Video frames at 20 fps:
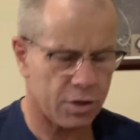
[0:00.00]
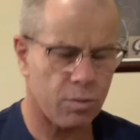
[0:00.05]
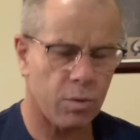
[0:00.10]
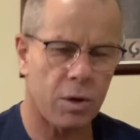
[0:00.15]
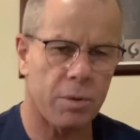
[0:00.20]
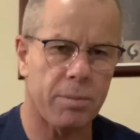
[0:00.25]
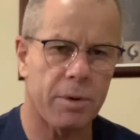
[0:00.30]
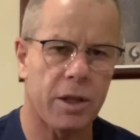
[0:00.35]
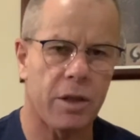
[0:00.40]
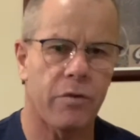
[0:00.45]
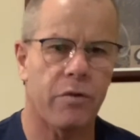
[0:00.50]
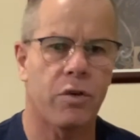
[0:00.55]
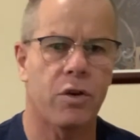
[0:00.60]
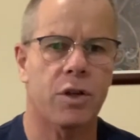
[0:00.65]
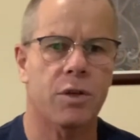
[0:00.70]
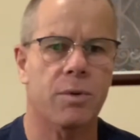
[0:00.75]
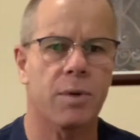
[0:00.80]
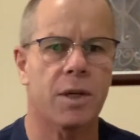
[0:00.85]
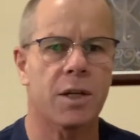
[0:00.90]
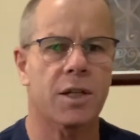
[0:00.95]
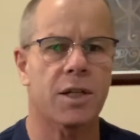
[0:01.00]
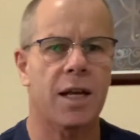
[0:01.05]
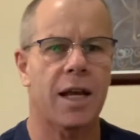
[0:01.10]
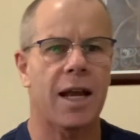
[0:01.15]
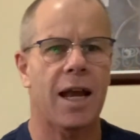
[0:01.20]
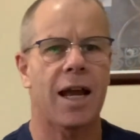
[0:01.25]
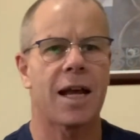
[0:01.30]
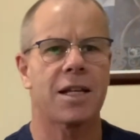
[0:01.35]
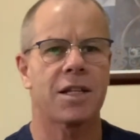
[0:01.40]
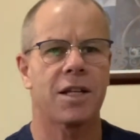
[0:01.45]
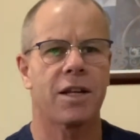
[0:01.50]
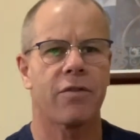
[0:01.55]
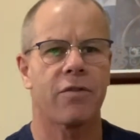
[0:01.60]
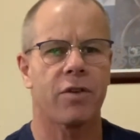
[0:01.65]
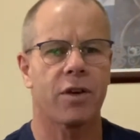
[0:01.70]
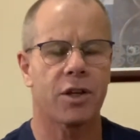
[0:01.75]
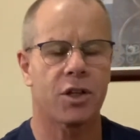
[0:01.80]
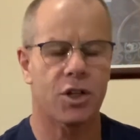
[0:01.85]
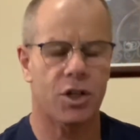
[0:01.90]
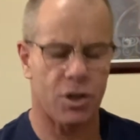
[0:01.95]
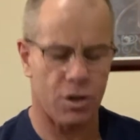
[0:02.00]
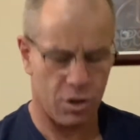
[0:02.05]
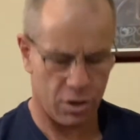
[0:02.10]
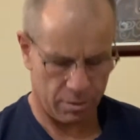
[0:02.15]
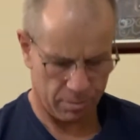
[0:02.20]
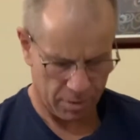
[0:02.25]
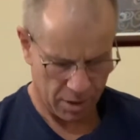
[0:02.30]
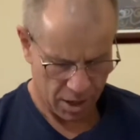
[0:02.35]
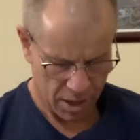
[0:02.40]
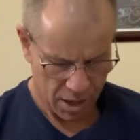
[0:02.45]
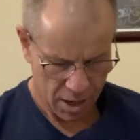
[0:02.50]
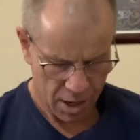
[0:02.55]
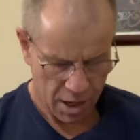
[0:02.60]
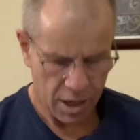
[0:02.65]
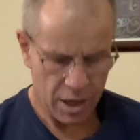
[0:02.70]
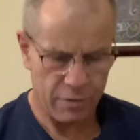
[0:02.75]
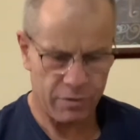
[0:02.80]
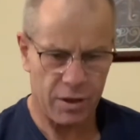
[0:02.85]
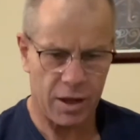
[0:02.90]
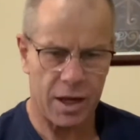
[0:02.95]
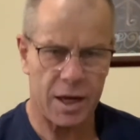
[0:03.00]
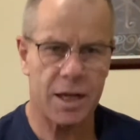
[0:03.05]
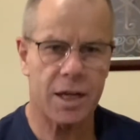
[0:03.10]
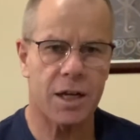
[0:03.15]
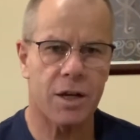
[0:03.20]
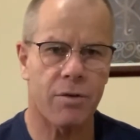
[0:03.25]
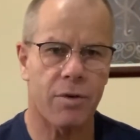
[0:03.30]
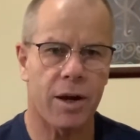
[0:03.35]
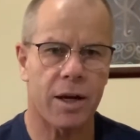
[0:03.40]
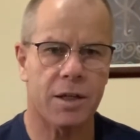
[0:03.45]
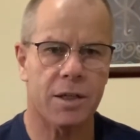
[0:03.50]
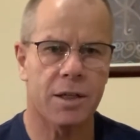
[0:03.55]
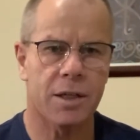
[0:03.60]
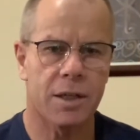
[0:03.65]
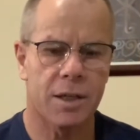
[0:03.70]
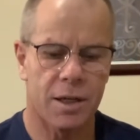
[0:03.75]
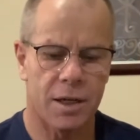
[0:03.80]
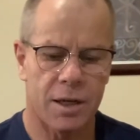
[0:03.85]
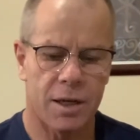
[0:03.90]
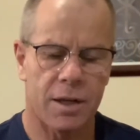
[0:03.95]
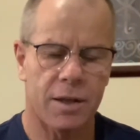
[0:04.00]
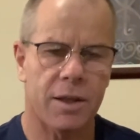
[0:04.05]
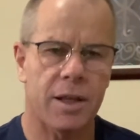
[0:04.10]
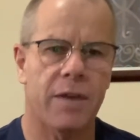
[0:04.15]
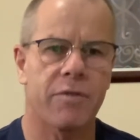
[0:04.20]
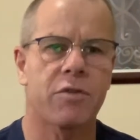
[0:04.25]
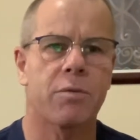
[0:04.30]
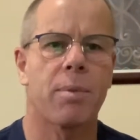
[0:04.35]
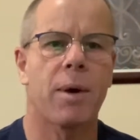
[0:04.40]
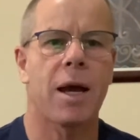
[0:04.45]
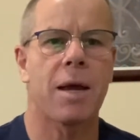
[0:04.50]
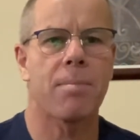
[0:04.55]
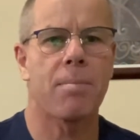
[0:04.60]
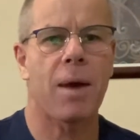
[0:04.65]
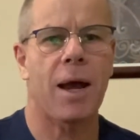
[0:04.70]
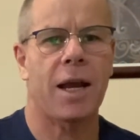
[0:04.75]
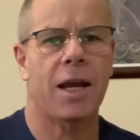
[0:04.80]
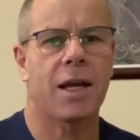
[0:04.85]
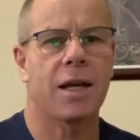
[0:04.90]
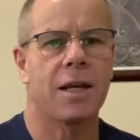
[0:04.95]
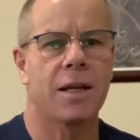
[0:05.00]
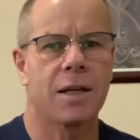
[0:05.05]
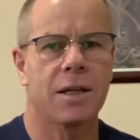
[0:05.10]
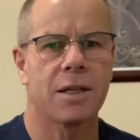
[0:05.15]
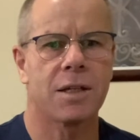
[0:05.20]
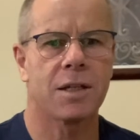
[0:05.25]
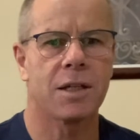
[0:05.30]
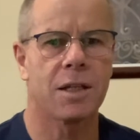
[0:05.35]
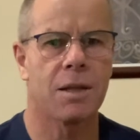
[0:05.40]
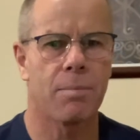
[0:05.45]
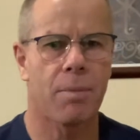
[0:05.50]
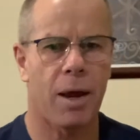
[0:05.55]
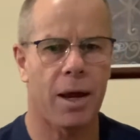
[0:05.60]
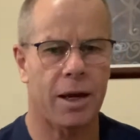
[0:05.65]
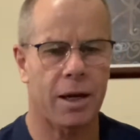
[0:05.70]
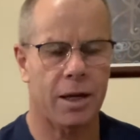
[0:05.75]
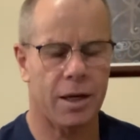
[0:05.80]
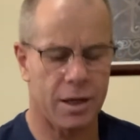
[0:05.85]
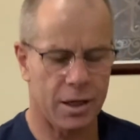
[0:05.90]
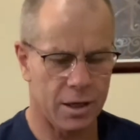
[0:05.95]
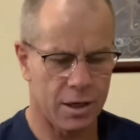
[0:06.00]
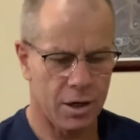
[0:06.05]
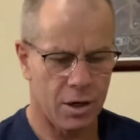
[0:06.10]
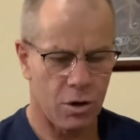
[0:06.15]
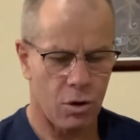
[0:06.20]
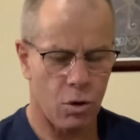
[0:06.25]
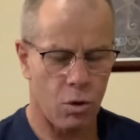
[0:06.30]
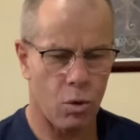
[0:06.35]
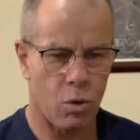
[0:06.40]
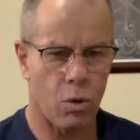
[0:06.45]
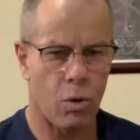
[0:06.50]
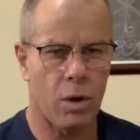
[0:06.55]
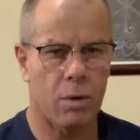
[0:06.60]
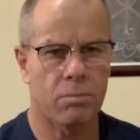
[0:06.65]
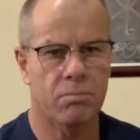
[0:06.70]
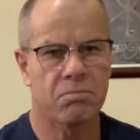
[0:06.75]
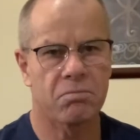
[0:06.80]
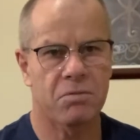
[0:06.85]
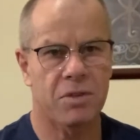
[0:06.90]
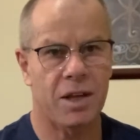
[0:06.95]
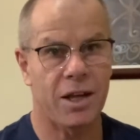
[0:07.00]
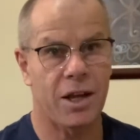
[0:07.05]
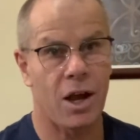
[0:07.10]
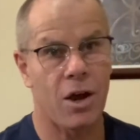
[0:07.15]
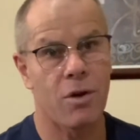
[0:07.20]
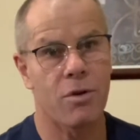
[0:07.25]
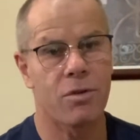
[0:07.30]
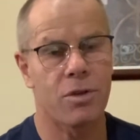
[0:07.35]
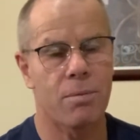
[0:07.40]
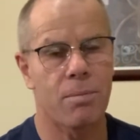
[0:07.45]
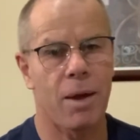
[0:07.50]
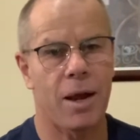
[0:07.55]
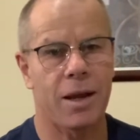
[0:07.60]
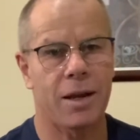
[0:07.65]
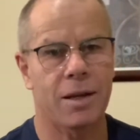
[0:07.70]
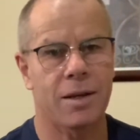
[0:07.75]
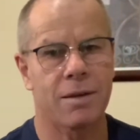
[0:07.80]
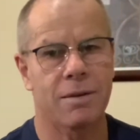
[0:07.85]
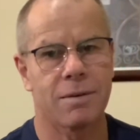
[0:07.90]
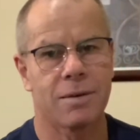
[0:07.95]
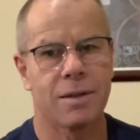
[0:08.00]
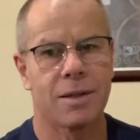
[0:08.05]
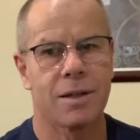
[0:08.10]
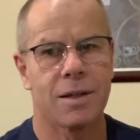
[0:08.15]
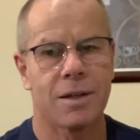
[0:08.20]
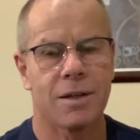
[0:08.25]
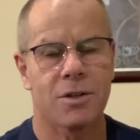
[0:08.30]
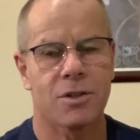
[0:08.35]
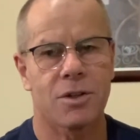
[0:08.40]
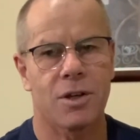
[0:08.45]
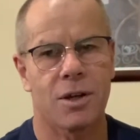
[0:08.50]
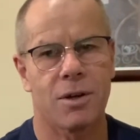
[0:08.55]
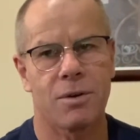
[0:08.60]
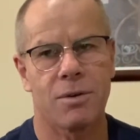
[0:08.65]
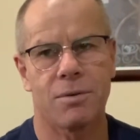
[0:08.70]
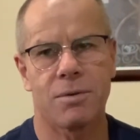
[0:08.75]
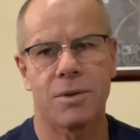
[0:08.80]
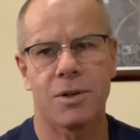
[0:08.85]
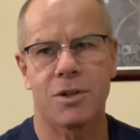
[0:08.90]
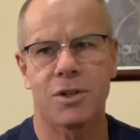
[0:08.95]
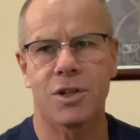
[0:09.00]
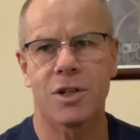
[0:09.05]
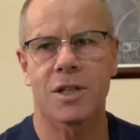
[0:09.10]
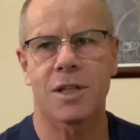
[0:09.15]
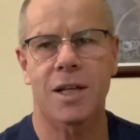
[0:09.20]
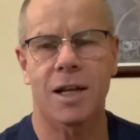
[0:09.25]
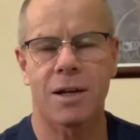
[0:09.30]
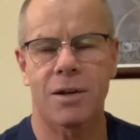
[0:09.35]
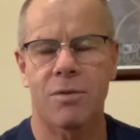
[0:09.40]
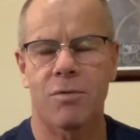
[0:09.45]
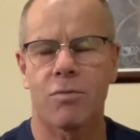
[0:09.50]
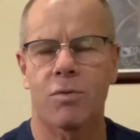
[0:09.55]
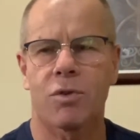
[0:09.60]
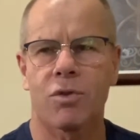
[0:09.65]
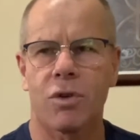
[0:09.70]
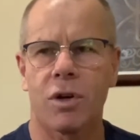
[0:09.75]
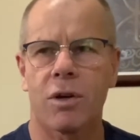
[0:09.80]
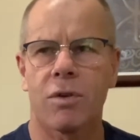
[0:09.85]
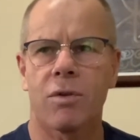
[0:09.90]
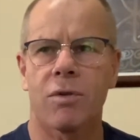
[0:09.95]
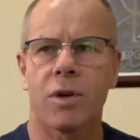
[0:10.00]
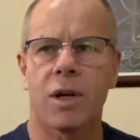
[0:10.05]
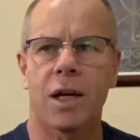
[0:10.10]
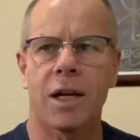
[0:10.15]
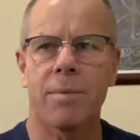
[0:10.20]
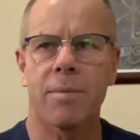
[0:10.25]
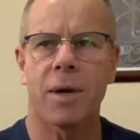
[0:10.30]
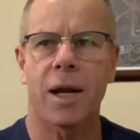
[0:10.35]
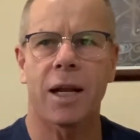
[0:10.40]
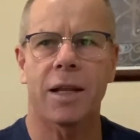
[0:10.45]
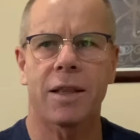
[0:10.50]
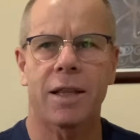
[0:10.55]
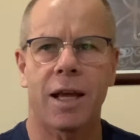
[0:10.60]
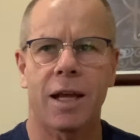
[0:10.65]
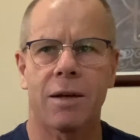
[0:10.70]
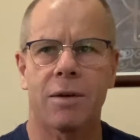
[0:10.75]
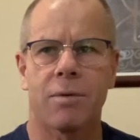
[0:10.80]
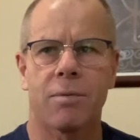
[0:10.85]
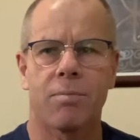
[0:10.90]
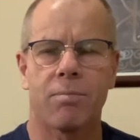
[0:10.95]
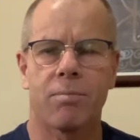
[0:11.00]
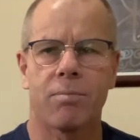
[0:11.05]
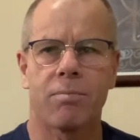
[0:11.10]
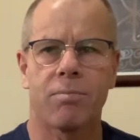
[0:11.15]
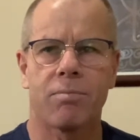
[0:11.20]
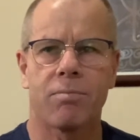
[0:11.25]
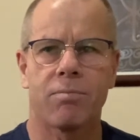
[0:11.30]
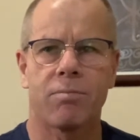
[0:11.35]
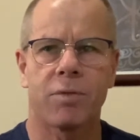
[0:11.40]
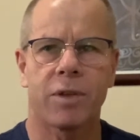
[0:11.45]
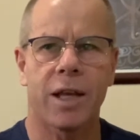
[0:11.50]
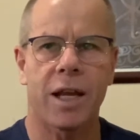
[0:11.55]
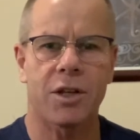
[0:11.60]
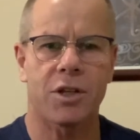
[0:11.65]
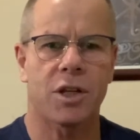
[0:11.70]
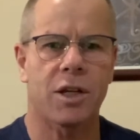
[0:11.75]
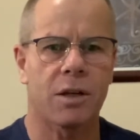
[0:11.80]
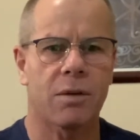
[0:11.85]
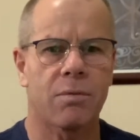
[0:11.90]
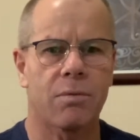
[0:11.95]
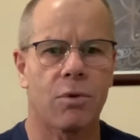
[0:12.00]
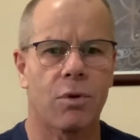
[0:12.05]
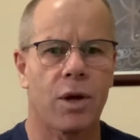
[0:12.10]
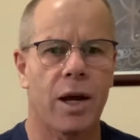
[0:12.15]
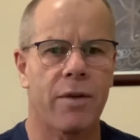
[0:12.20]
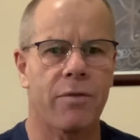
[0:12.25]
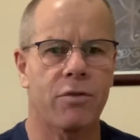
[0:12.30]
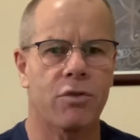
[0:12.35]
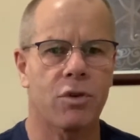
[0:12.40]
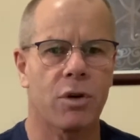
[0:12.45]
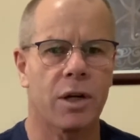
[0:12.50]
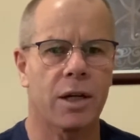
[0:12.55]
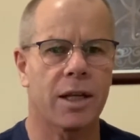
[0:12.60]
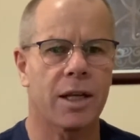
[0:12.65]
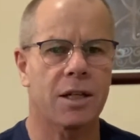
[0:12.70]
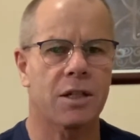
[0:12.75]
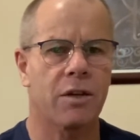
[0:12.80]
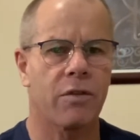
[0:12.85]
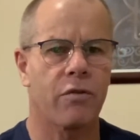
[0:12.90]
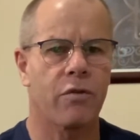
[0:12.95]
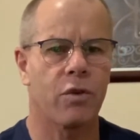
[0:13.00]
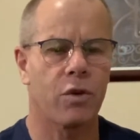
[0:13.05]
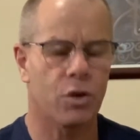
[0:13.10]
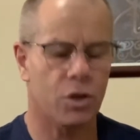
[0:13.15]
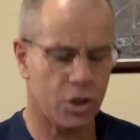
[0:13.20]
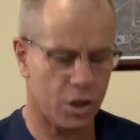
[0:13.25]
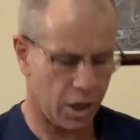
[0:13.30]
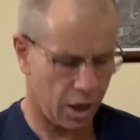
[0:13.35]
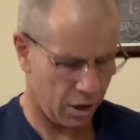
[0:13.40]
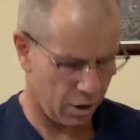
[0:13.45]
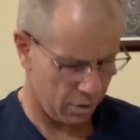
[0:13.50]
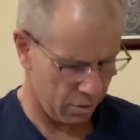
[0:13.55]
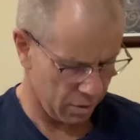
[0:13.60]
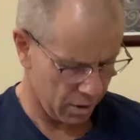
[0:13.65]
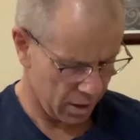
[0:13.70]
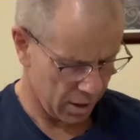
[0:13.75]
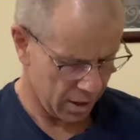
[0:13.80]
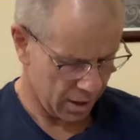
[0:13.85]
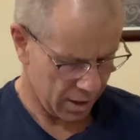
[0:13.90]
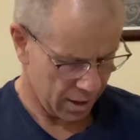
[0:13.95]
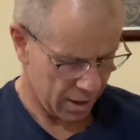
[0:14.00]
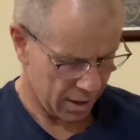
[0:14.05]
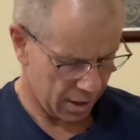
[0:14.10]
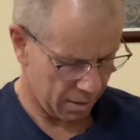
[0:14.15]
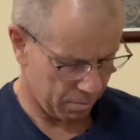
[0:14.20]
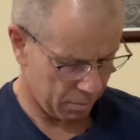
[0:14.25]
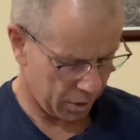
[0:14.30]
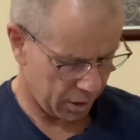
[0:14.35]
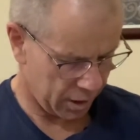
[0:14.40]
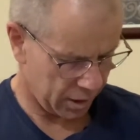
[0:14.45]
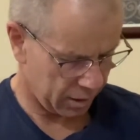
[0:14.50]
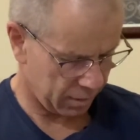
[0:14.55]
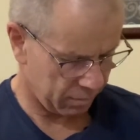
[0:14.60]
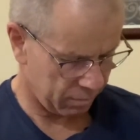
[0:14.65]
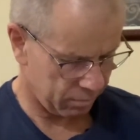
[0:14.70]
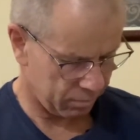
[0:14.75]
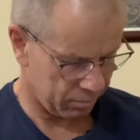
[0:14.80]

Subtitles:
want to be the first one to say as if each time. If they're incorrect, they have to pay back to the bank, or they owe the bank. So it's just that we're trying to eliminate that guessing, or trying to guess at first go, and being